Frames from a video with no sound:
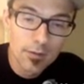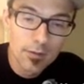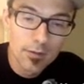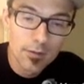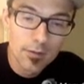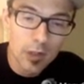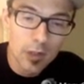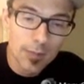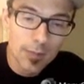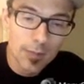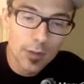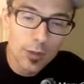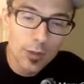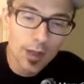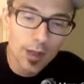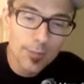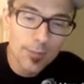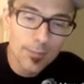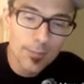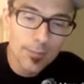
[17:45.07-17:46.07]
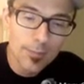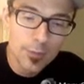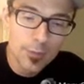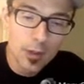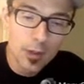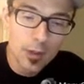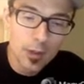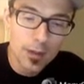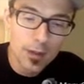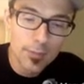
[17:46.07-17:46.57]
Chop, chop,
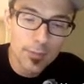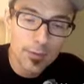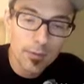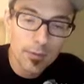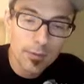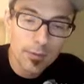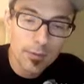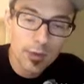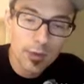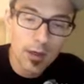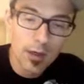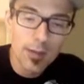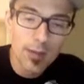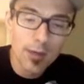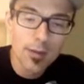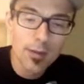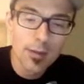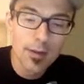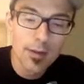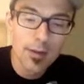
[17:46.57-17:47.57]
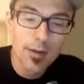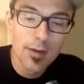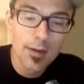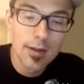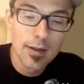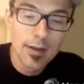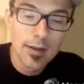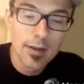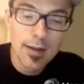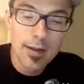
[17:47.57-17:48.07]
chop, chop.
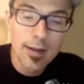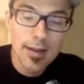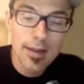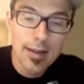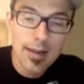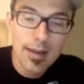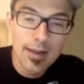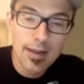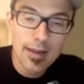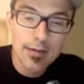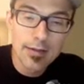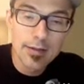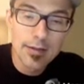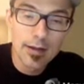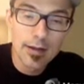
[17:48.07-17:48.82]
And